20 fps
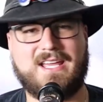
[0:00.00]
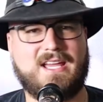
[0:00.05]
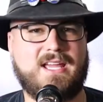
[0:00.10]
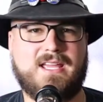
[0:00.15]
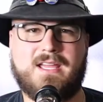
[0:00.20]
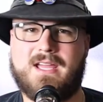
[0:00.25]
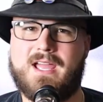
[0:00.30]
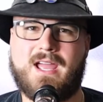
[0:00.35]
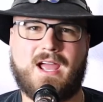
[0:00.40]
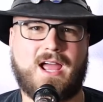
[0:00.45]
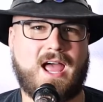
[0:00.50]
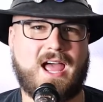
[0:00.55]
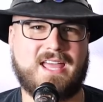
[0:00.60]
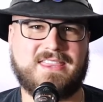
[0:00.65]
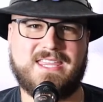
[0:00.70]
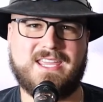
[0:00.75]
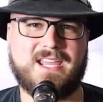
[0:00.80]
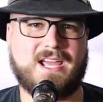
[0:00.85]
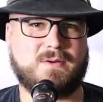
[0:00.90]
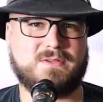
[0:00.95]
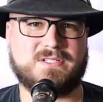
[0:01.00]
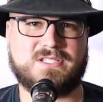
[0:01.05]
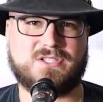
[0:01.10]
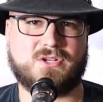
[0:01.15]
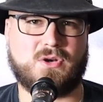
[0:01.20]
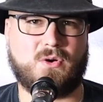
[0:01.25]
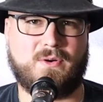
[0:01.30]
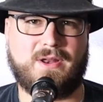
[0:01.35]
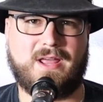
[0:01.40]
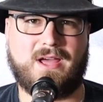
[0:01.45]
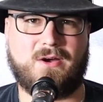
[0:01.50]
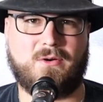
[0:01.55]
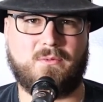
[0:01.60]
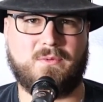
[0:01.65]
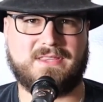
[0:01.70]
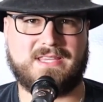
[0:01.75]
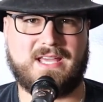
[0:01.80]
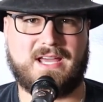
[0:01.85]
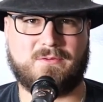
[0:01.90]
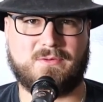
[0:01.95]
I think I was thrown out
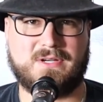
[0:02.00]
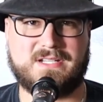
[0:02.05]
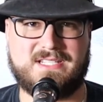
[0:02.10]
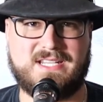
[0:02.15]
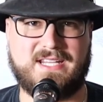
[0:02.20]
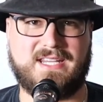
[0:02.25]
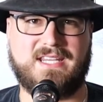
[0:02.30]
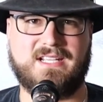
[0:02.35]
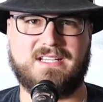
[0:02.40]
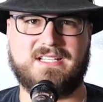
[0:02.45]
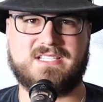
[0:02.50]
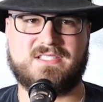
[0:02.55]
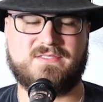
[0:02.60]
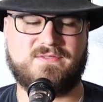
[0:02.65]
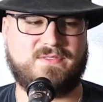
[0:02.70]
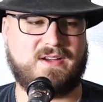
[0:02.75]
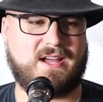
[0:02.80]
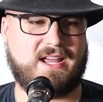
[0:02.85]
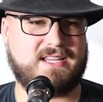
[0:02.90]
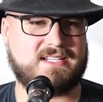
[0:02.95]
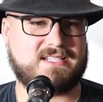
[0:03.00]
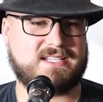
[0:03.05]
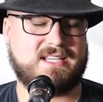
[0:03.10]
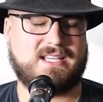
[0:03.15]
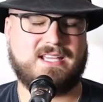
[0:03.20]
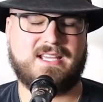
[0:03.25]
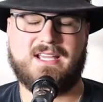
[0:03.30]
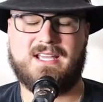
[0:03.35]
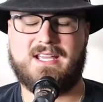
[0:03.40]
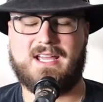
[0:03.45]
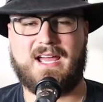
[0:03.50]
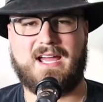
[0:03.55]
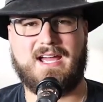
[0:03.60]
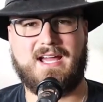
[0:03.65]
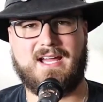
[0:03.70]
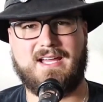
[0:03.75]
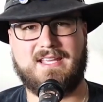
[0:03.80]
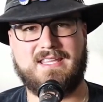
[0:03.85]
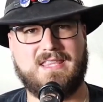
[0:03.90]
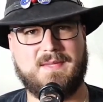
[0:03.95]
with that ridiculous fight
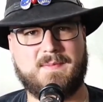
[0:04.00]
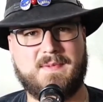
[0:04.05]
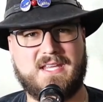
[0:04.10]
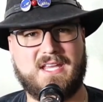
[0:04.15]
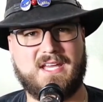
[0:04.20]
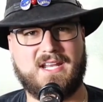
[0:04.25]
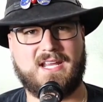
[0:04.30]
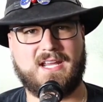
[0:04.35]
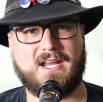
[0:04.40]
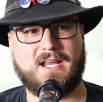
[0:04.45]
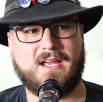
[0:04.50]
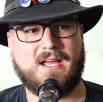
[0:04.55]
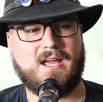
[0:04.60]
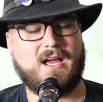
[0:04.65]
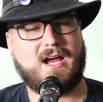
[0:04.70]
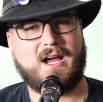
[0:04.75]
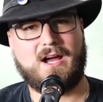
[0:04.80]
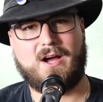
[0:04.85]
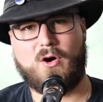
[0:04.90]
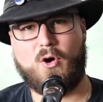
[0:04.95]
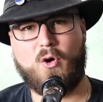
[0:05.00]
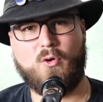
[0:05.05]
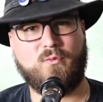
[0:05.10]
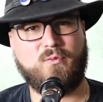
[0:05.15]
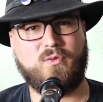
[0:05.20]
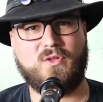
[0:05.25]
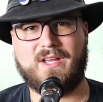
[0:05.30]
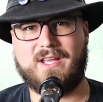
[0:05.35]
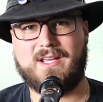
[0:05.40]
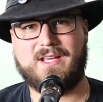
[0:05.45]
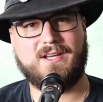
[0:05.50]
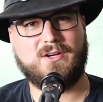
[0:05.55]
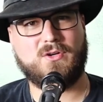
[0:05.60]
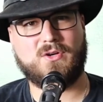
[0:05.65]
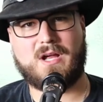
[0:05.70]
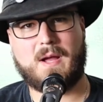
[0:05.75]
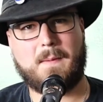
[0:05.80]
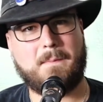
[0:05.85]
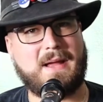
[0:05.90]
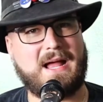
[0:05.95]
in the beginning. Hopefully it'll
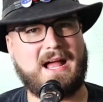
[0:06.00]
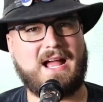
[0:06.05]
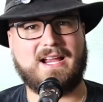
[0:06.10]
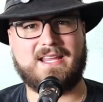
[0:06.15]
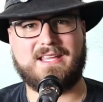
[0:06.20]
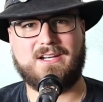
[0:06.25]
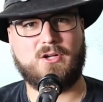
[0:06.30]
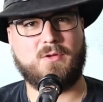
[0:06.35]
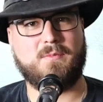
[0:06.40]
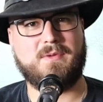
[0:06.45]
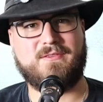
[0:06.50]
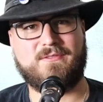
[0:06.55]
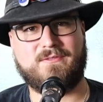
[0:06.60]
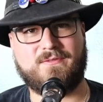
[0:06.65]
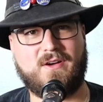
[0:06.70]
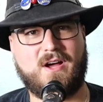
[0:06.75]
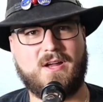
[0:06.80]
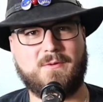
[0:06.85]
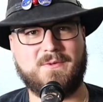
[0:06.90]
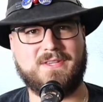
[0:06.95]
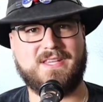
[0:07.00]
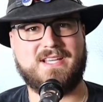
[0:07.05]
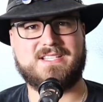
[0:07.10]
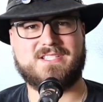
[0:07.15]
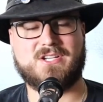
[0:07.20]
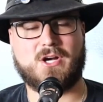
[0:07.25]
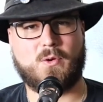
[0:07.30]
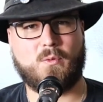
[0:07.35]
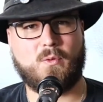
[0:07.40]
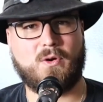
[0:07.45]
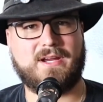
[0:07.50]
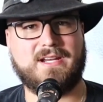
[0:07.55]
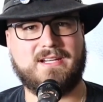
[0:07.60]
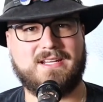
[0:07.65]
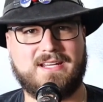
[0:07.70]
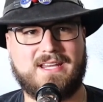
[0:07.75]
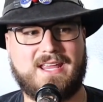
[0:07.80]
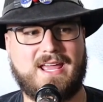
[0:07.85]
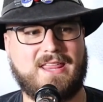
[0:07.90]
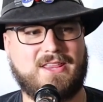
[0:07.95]
come back and it'll be fun when they start working
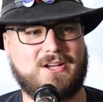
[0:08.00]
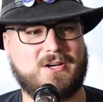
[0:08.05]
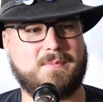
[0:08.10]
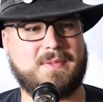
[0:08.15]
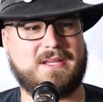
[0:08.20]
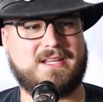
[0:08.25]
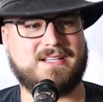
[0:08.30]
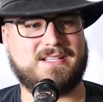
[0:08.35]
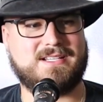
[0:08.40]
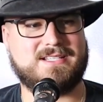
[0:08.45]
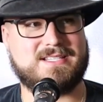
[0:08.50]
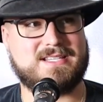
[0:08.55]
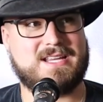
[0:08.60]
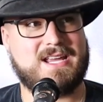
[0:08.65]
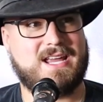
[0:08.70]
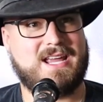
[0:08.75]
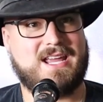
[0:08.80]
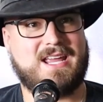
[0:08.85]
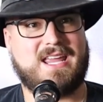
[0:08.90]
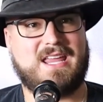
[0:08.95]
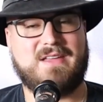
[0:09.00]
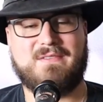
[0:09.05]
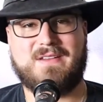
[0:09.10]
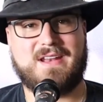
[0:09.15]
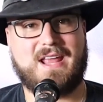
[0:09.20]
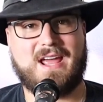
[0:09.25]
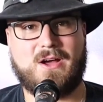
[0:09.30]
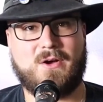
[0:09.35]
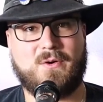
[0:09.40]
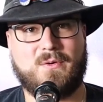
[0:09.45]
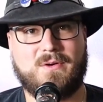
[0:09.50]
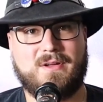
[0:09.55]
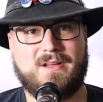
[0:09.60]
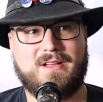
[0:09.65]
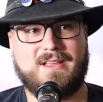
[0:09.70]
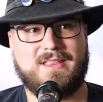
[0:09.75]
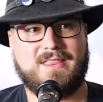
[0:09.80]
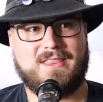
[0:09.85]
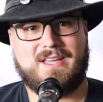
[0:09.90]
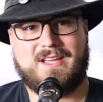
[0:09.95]
together, because even now
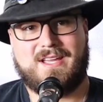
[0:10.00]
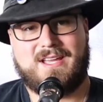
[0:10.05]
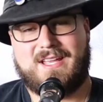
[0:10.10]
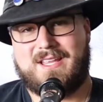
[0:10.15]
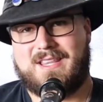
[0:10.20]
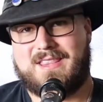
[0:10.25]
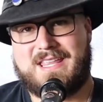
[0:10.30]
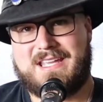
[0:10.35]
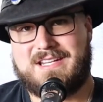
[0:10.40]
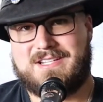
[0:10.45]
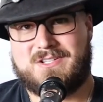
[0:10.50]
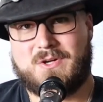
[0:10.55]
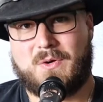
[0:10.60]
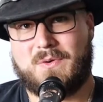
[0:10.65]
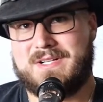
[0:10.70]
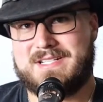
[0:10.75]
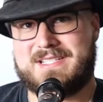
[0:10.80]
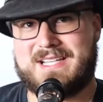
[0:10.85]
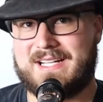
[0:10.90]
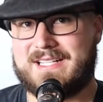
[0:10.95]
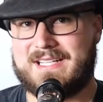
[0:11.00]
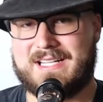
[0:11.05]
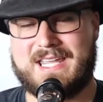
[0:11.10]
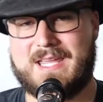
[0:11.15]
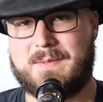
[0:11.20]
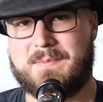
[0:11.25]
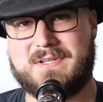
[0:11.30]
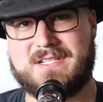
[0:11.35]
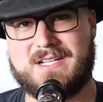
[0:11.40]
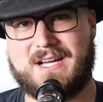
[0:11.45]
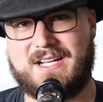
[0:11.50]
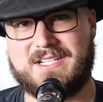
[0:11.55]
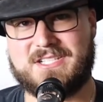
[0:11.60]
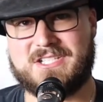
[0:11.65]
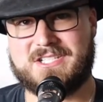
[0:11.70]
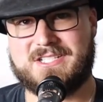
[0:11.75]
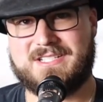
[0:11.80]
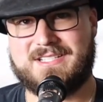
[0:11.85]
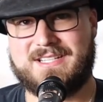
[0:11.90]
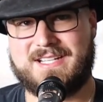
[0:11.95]
they don't exactly keep in
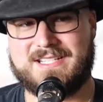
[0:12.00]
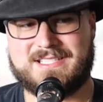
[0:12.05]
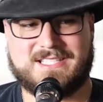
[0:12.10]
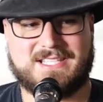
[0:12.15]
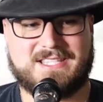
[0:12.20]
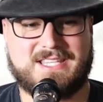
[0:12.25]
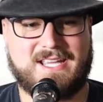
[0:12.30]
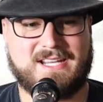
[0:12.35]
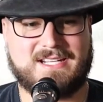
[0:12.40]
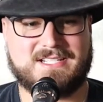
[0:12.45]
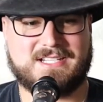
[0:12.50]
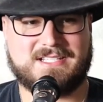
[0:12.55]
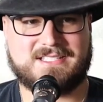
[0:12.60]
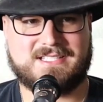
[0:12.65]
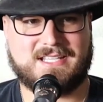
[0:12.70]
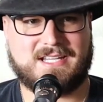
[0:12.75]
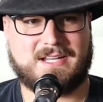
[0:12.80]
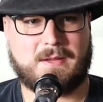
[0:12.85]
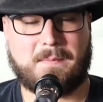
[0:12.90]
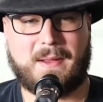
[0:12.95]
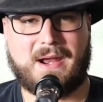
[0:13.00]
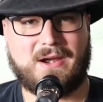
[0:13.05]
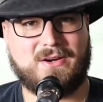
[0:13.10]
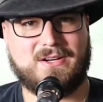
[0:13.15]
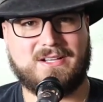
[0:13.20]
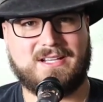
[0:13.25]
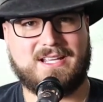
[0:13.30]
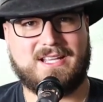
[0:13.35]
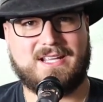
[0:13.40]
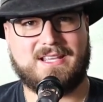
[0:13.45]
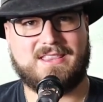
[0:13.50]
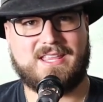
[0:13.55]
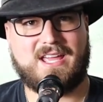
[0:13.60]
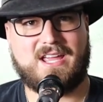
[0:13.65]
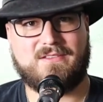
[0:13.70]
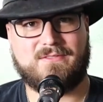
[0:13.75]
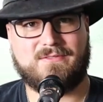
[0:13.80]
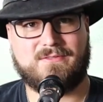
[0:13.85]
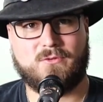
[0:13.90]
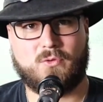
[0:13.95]
touch. That's the thing. It's just like apparently
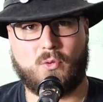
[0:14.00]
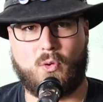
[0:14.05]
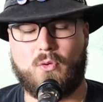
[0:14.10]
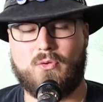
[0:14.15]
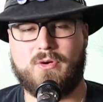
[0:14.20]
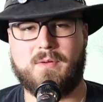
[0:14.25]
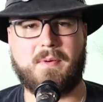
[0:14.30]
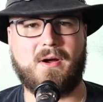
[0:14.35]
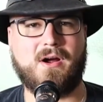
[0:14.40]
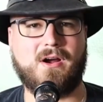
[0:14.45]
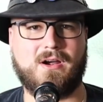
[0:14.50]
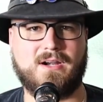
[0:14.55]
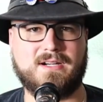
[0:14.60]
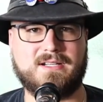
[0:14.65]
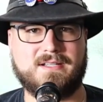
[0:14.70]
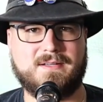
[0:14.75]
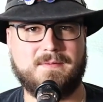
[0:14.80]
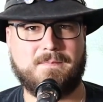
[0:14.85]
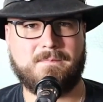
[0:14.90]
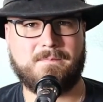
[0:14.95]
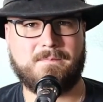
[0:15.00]
they've grown apart.